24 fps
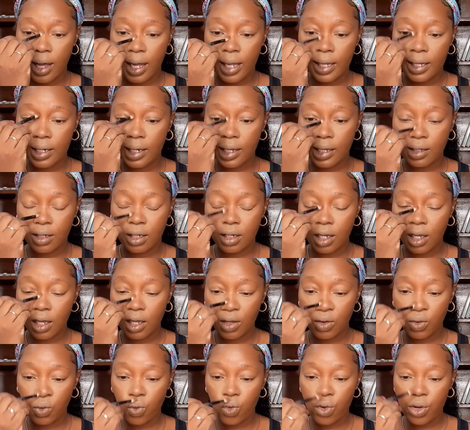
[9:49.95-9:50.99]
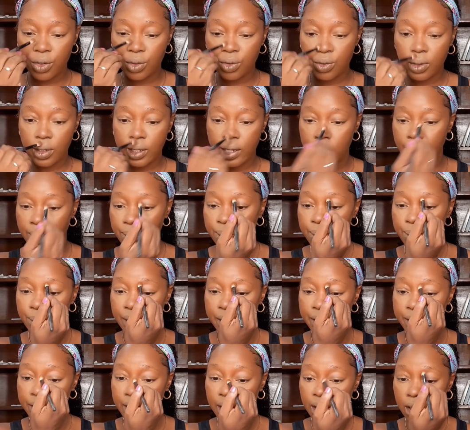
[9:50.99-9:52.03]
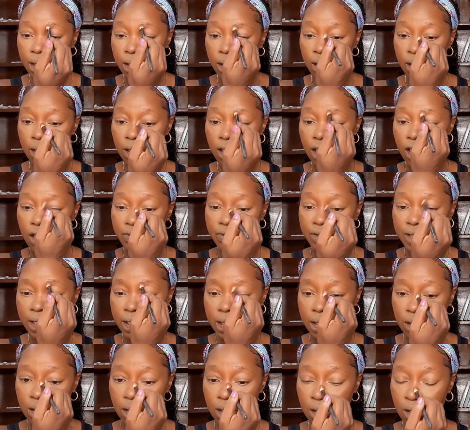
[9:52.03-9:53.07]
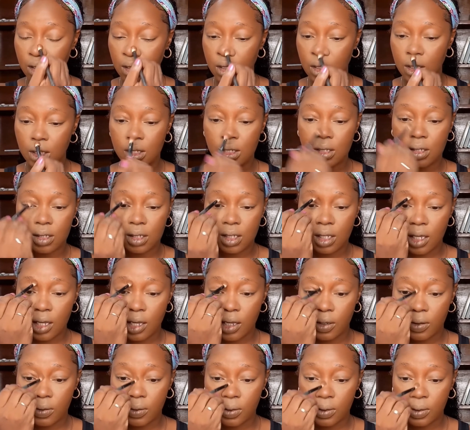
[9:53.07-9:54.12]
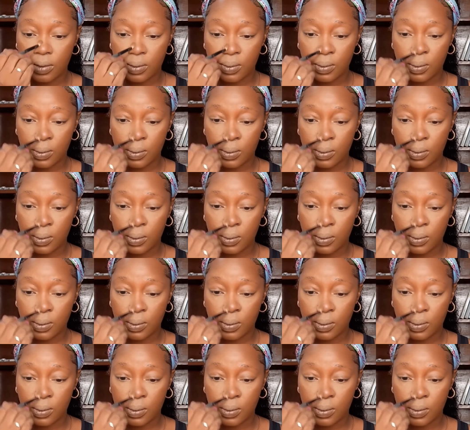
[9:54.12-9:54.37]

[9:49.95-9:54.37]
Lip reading: I like it where you can barely even see it.